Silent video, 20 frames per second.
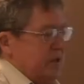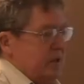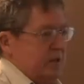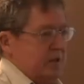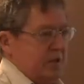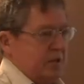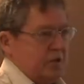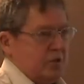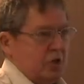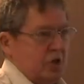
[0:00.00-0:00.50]

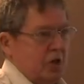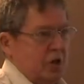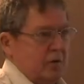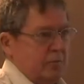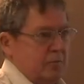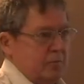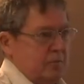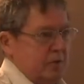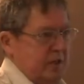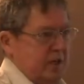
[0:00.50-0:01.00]
the
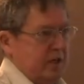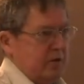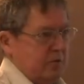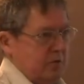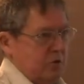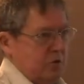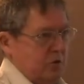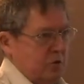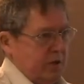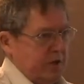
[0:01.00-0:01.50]
term
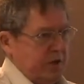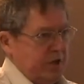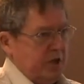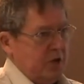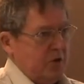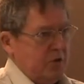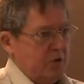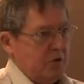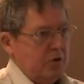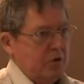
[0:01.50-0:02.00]
niru or
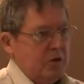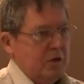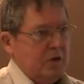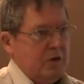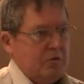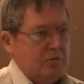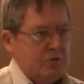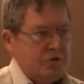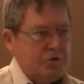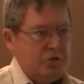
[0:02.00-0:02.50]
yoke
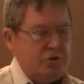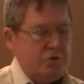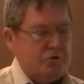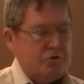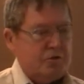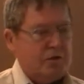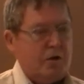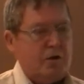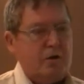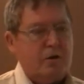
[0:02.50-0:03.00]
was
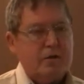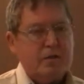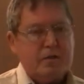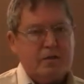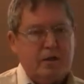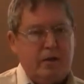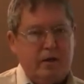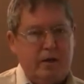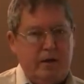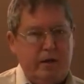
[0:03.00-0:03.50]
used all the
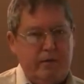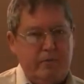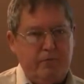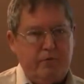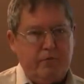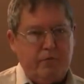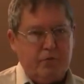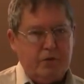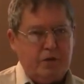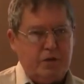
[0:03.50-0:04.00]
time
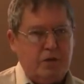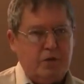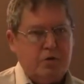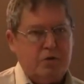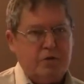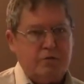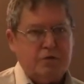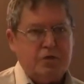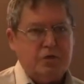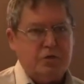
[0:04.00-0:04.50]
for the
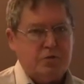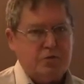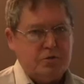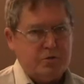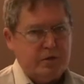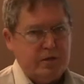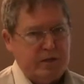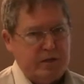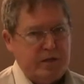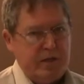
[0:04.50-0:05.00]
yoke of
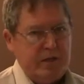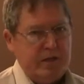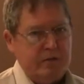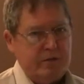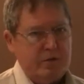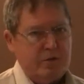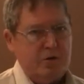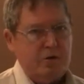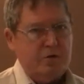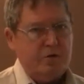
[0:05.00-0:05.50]
suzerainty,
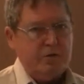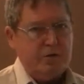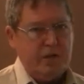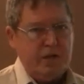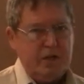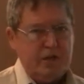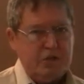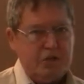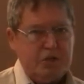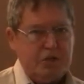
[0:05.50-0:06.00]
the yoke of
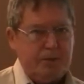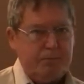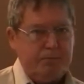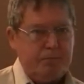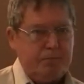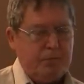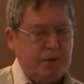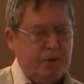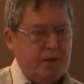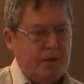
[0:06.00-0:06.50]
kingship.
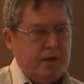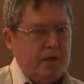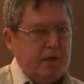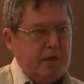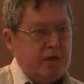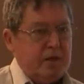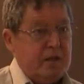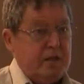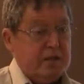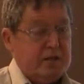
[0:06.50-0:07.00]

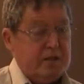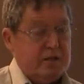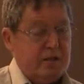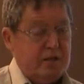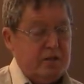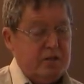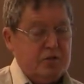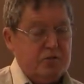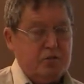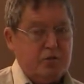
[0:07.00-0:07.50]
The
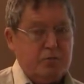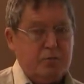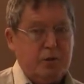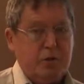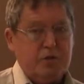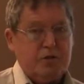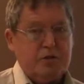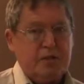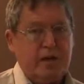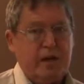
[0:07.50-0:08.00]
Assyrians would
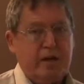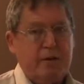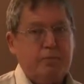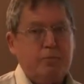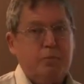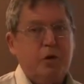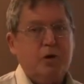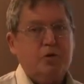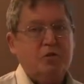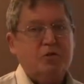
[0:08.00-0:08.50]
boast, I
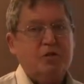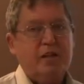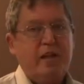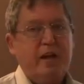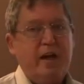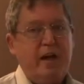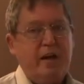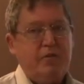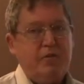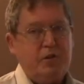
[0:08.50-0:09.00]
impose the
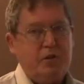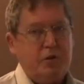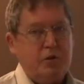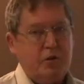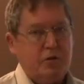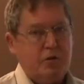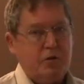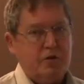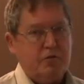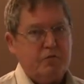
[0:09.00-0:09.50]
heavy
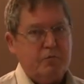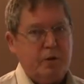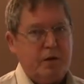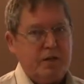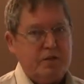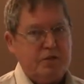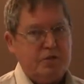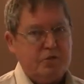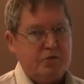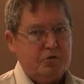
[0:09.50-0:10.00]
yoke of
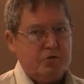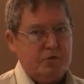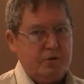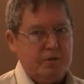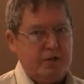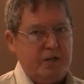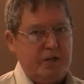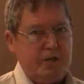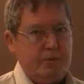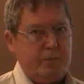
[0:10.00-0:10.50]
my
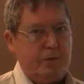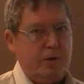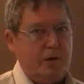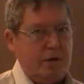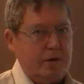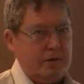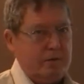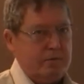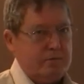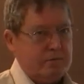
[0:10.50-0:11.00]
suzerainty
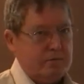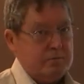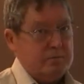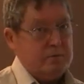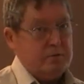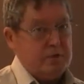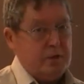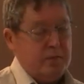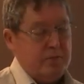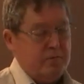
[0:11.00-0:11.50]
upon
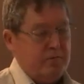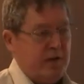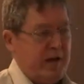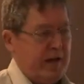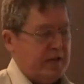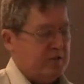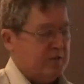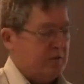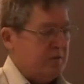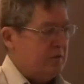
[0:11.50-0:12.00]
some
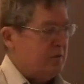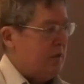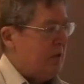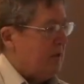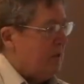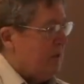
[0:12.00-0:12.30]
vassal.